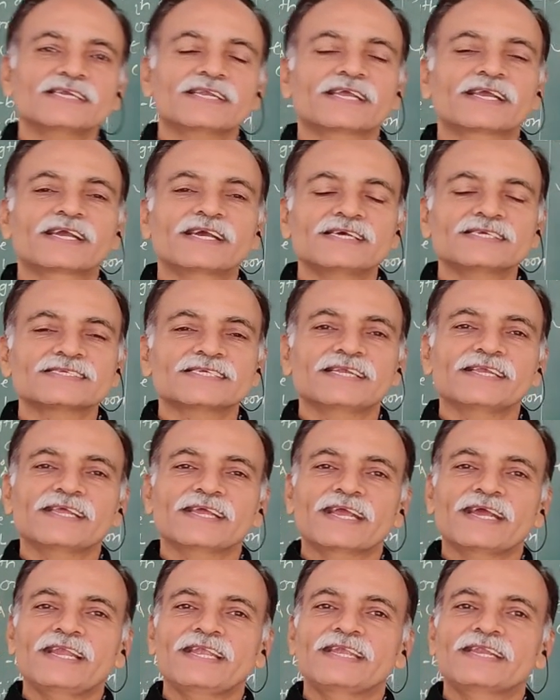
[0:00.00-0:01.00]
degrees
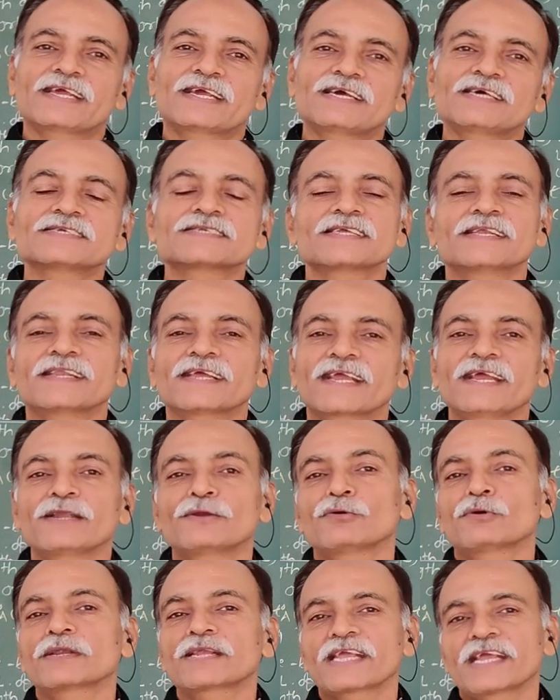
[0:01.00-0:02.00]
centigrade
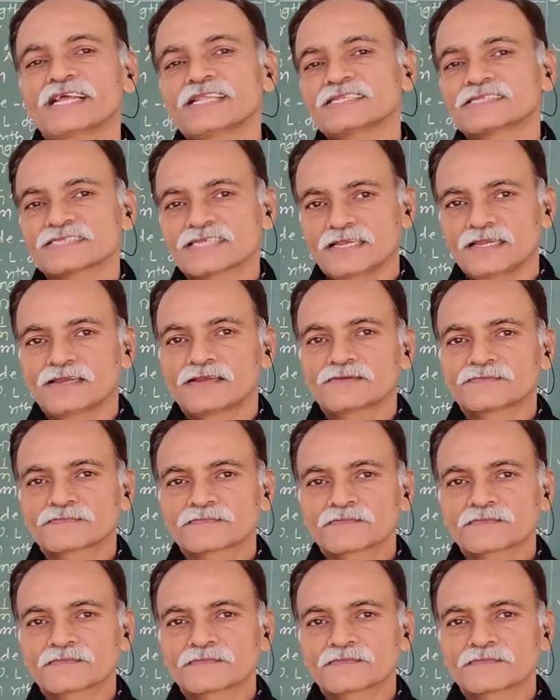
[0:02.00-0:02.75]
not cancel.